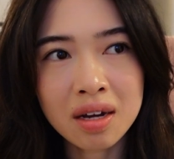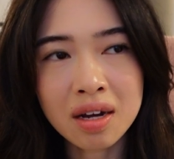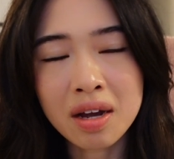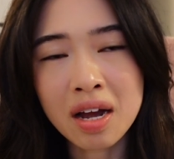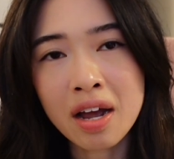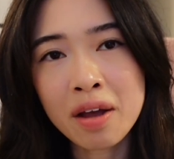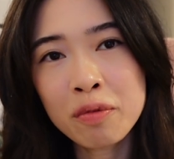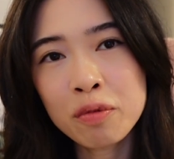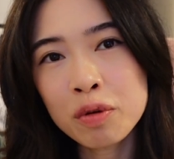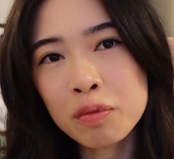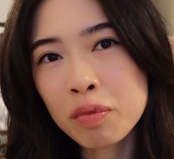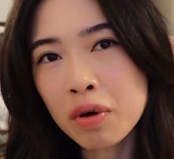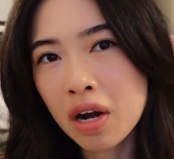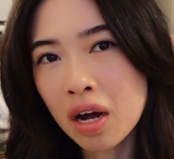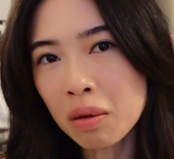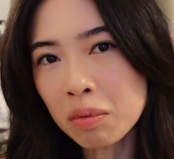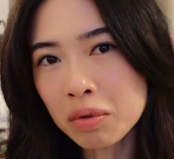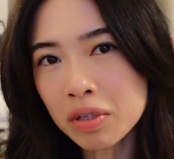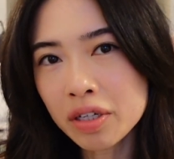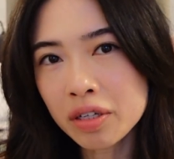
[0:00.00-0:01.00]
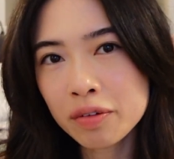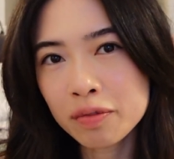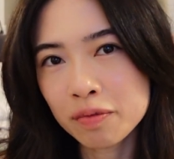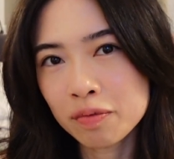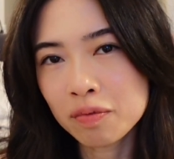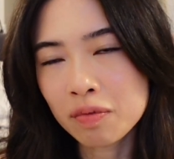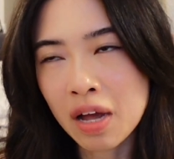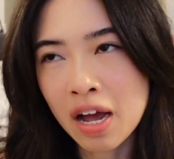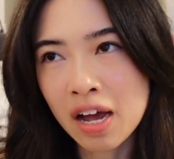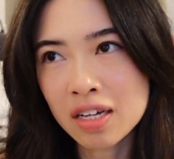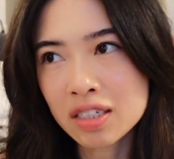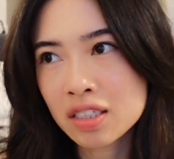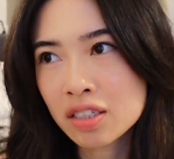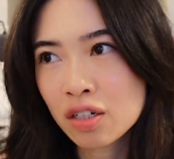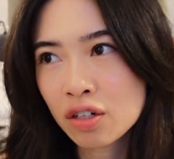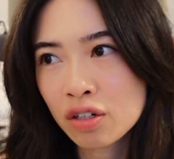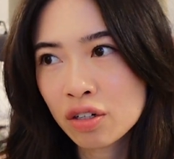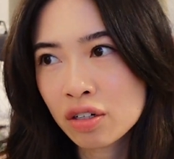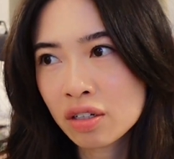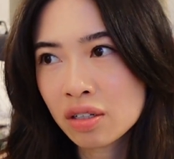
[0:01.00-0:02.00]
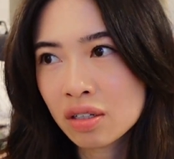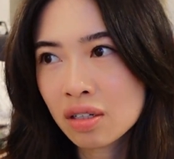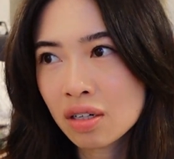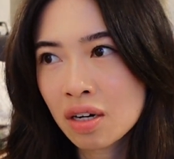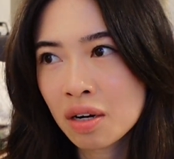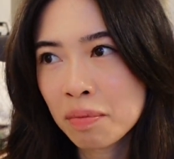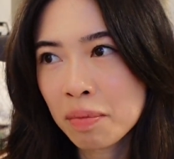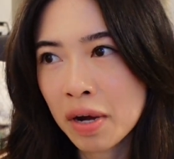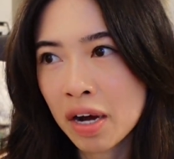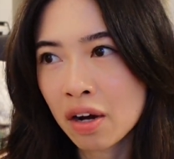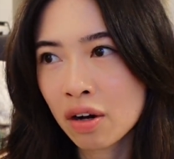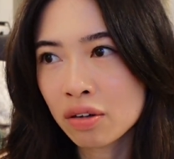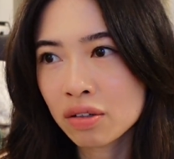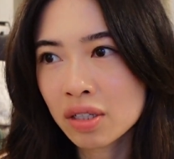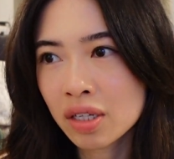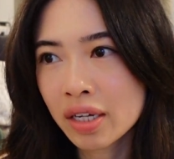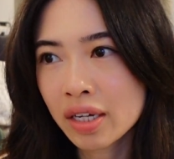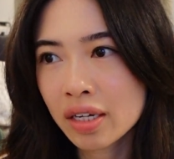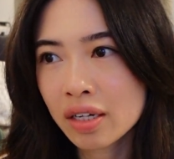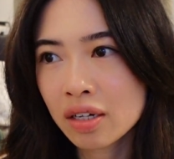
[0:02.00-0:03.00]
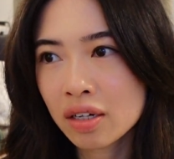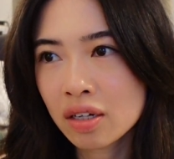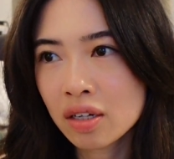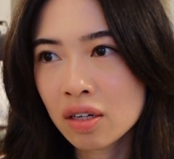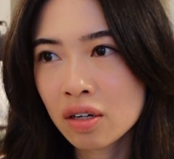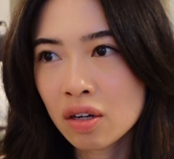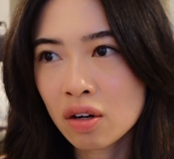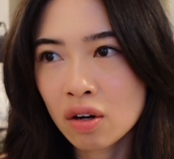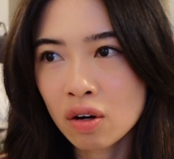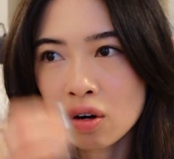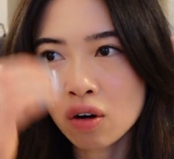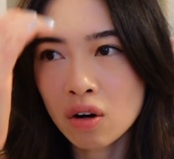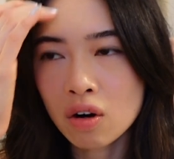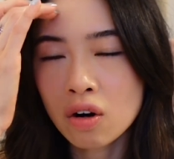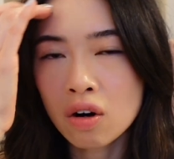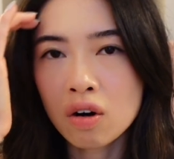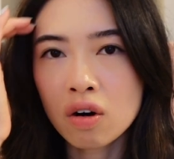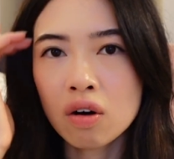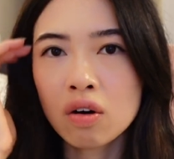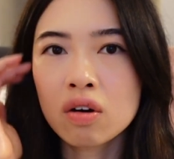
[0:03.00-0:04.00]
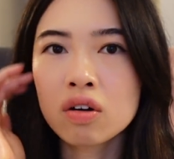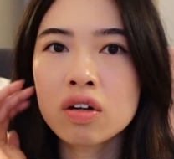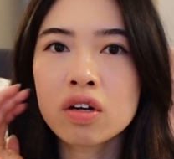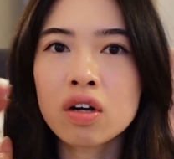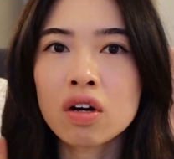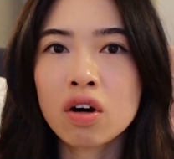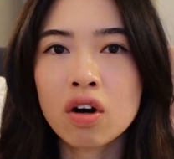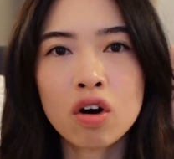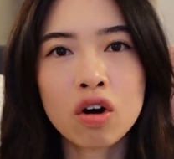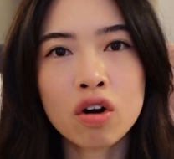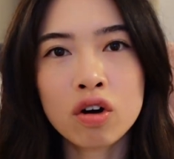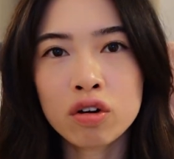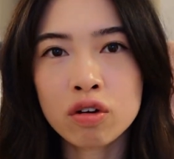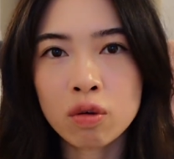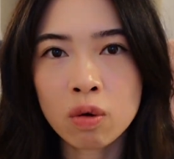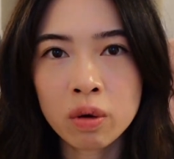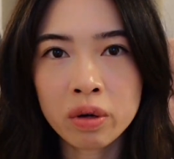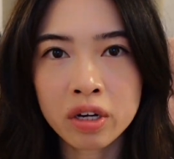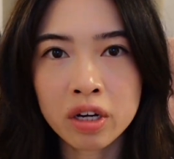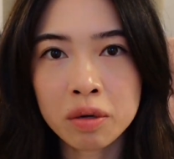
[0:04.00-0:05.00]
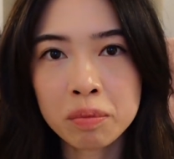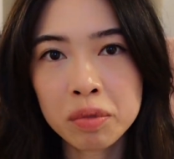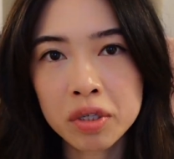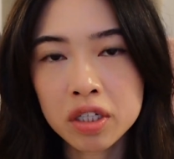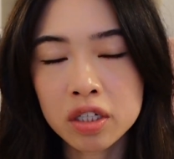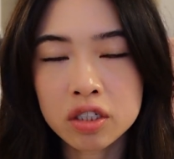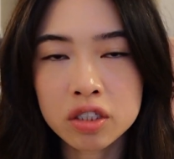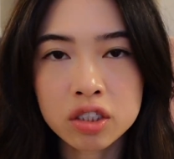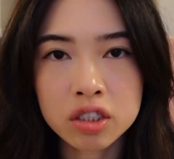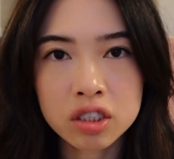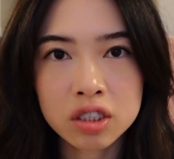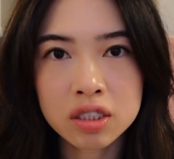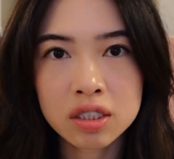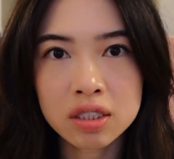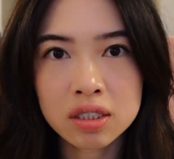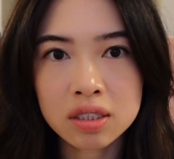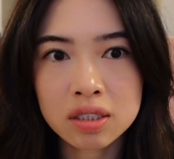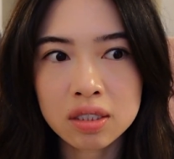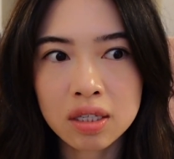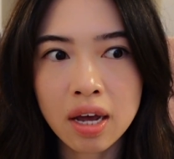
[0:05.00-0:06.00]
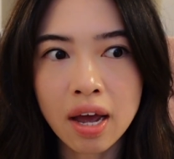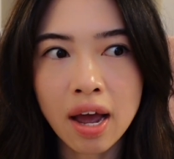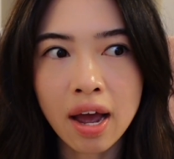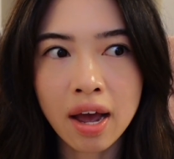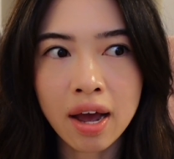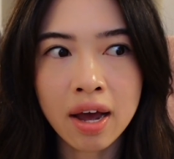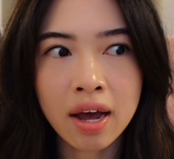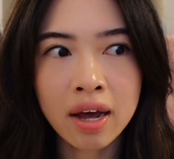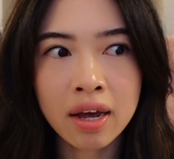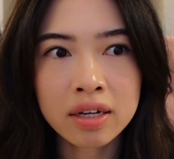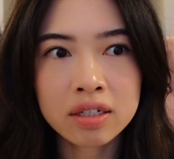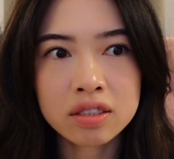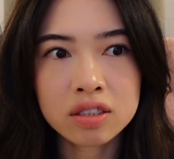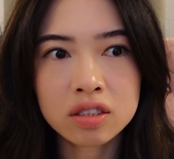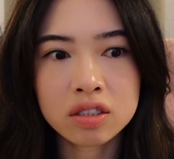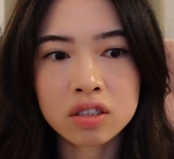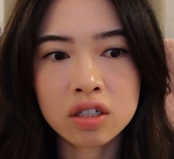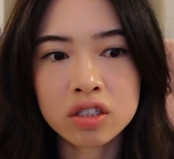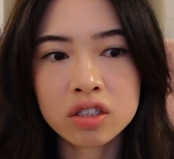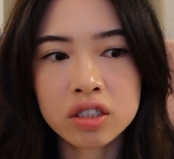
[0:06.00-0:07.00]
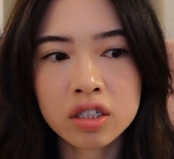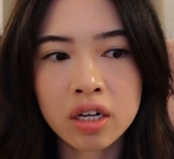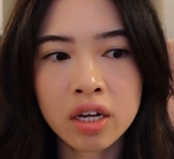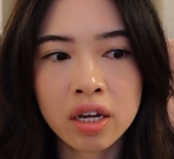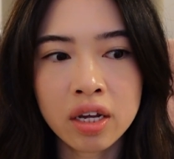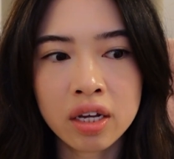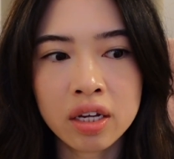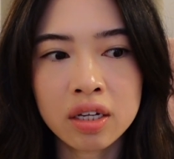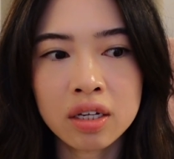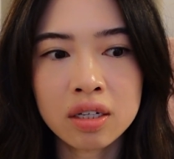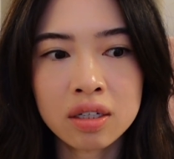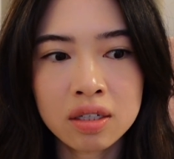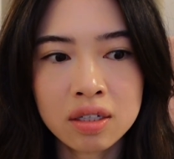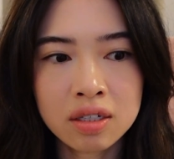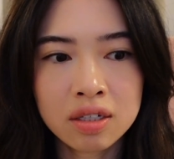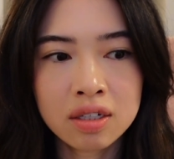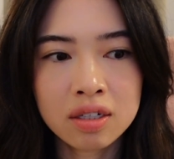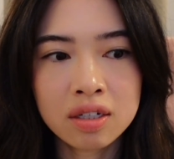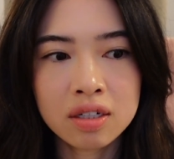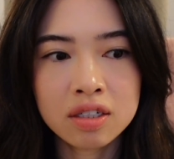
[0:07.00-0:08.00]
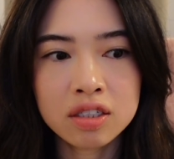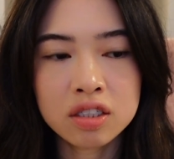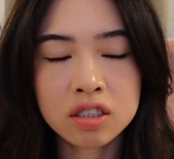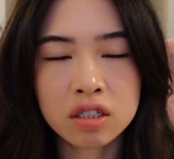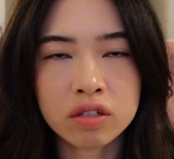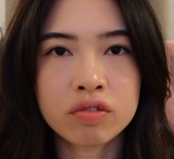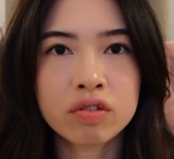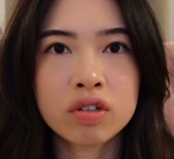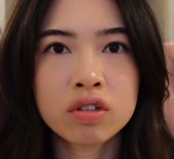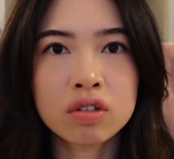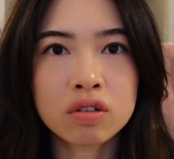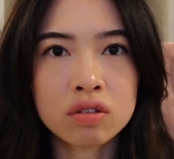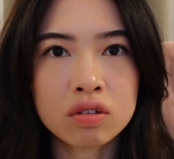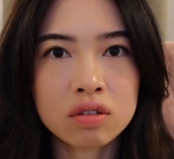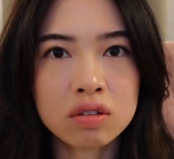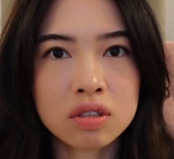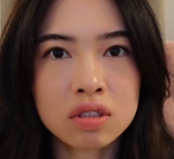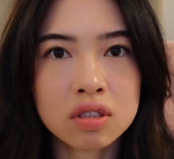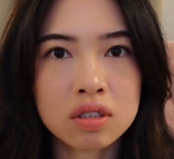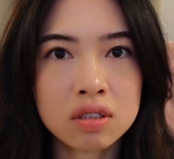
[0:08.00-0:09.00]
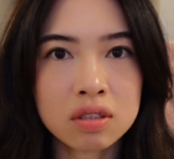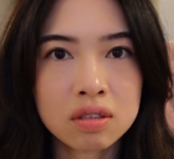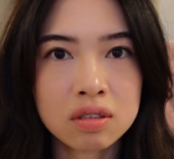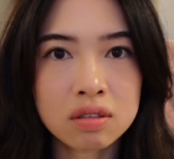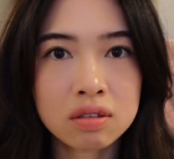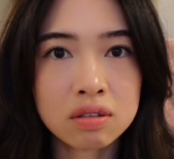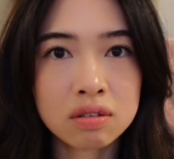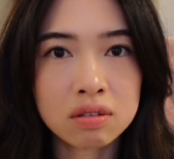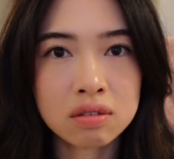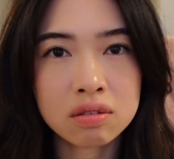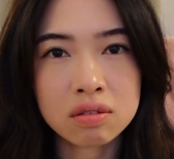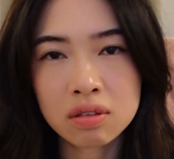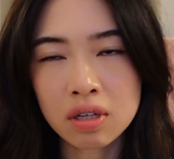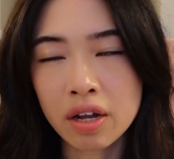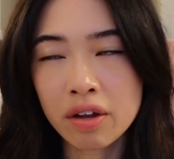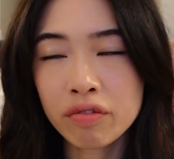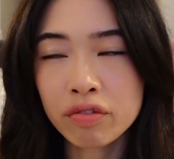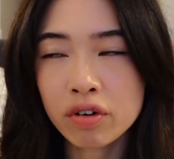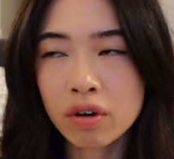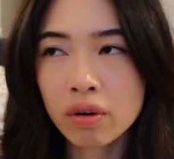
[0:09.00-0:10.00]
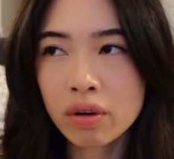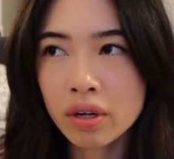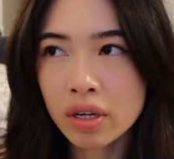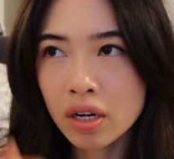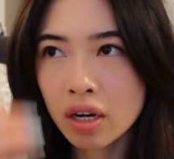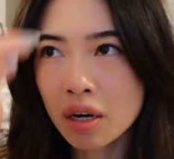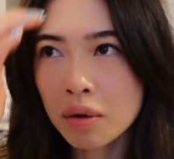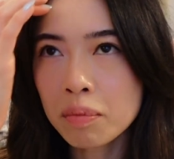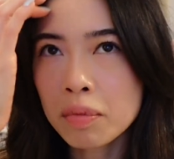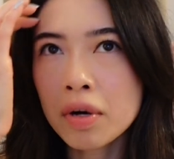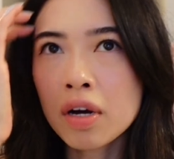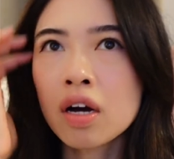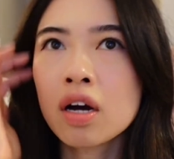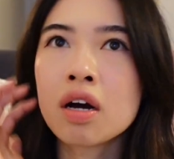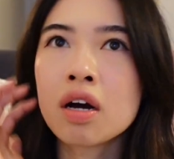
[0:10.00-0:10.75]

I would probably ask her about like her growing up, because she's had such a difficult life growing up,